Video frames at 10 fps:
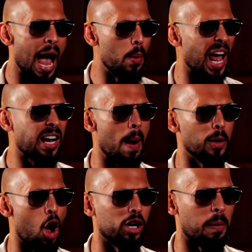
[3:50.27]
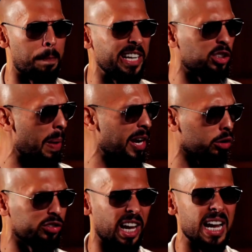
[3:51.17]
And when I come along as a peacemaker
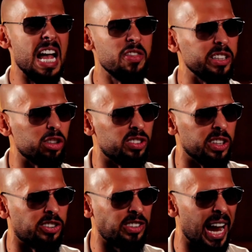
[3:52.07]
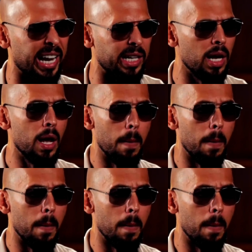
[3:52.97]
and say this is insane,